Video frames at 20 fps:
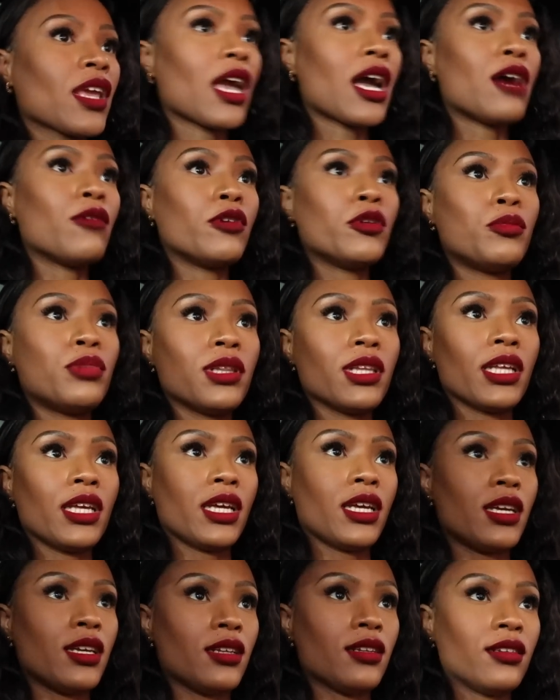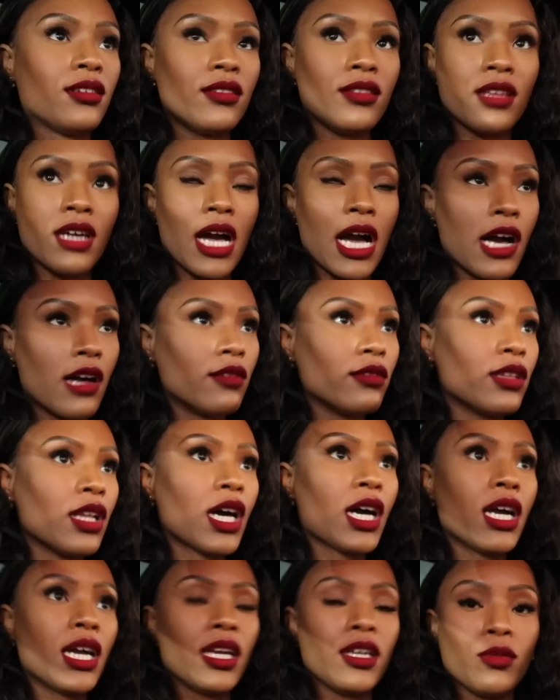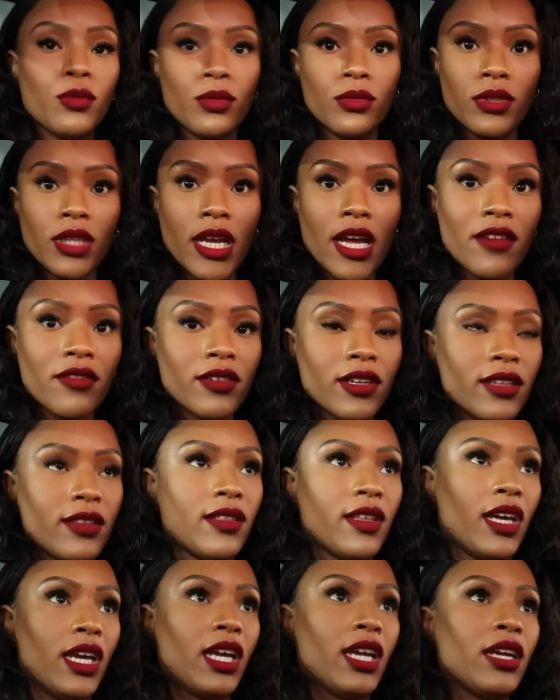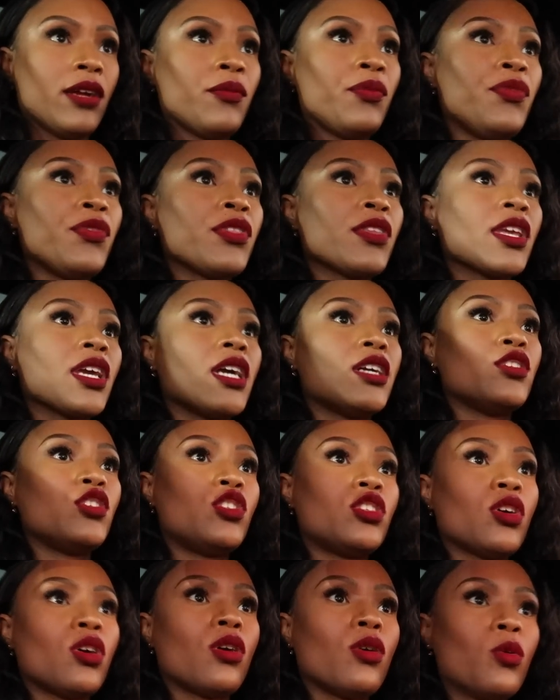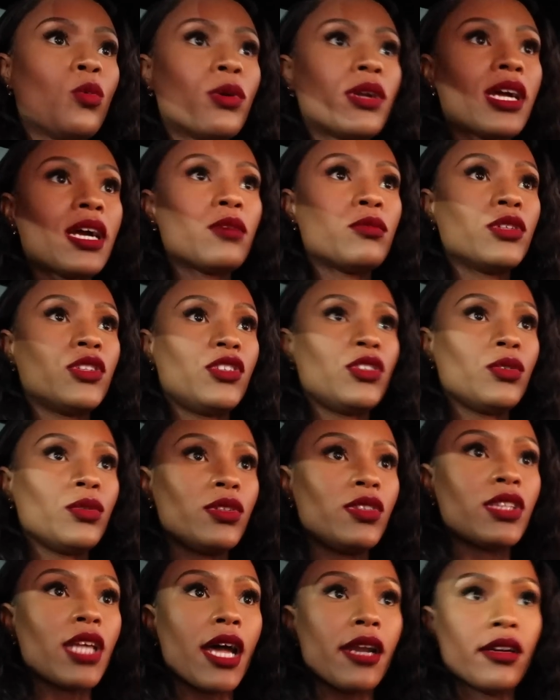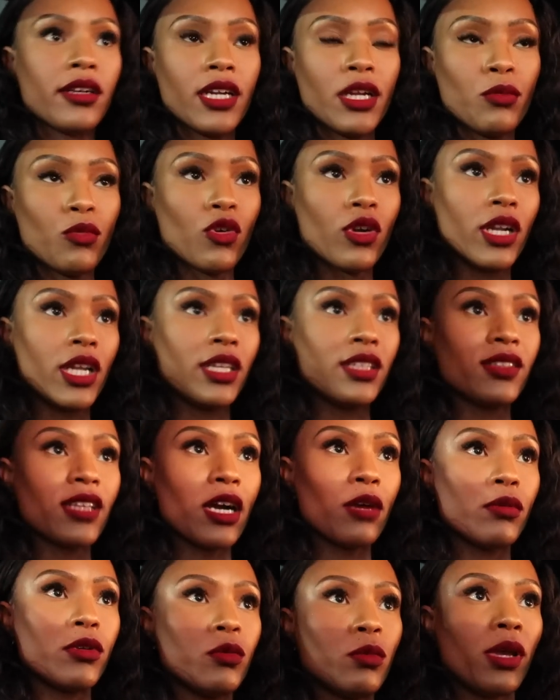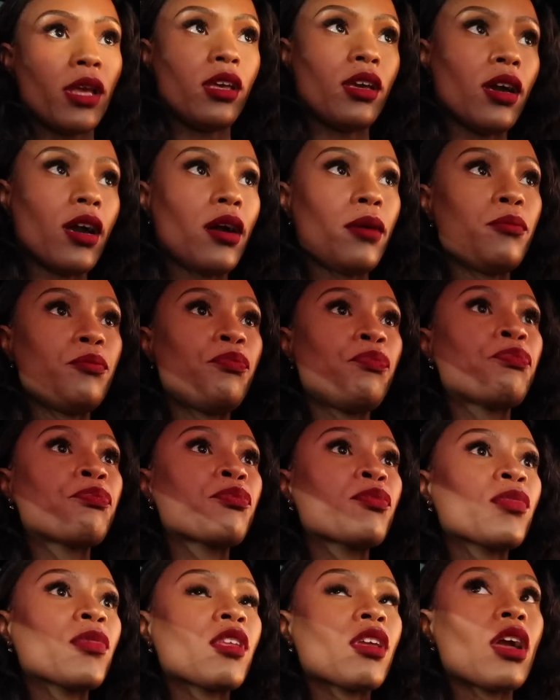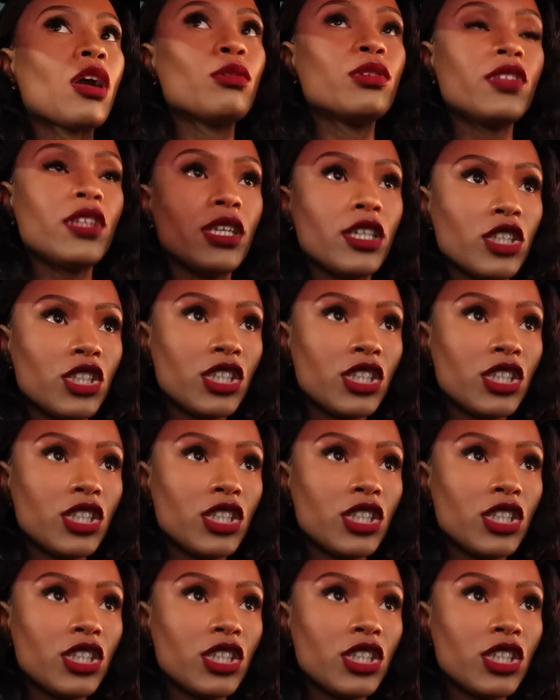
I would plan the outline, everything. And so what I would do is Saturday mornings, I would wake up I would take a